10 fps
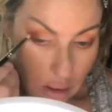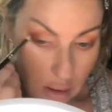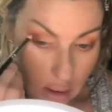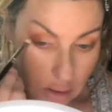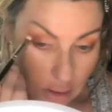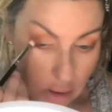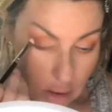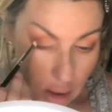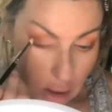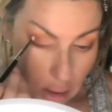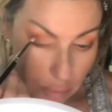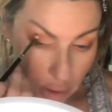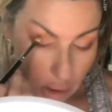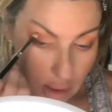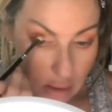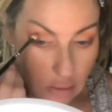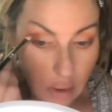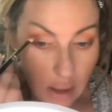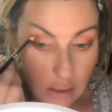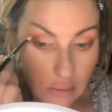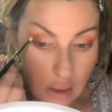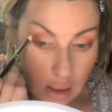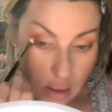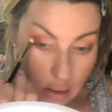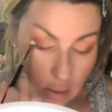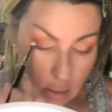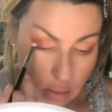And then you just kind of blend around there.